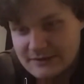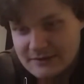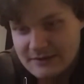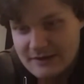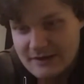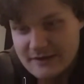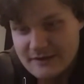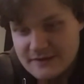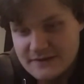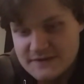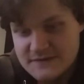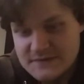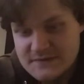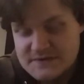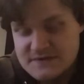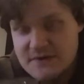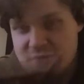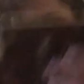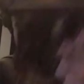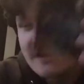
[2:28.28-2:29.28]
And this was
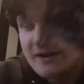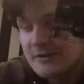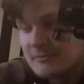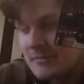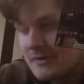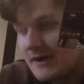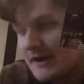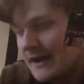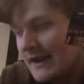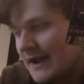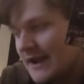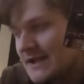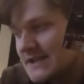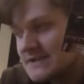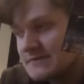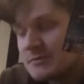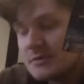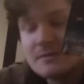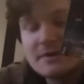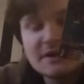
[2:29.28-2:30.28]
donated by Ed's
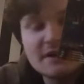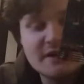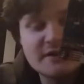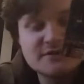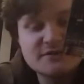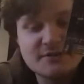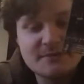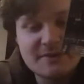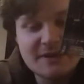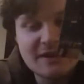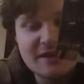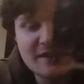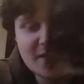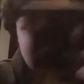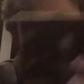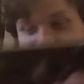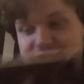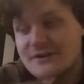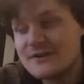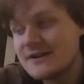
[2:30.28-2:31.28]
mum and dad,
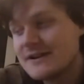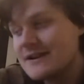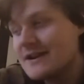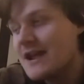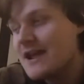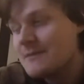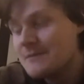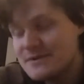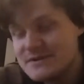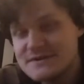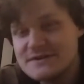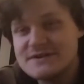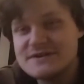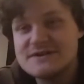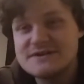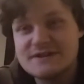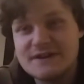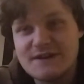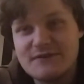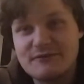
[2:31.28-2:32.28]
John and Imogen
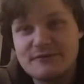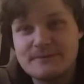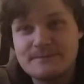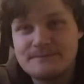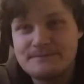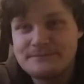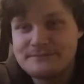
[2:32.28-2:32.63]
Sheeran.